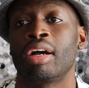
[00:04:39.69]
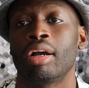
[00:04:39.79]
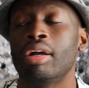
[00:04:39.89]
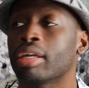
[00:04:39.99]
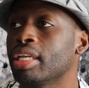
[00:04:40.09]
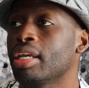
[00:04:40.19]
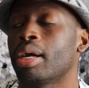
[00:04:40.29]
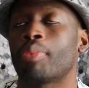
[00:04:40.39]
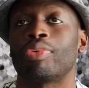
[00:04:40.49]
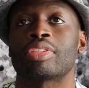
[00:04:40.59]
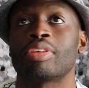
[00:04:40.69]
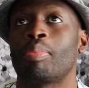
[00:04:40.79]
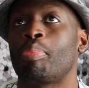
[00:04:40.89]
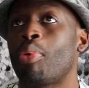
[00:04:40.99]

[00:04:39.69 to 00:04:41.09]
hooking up for some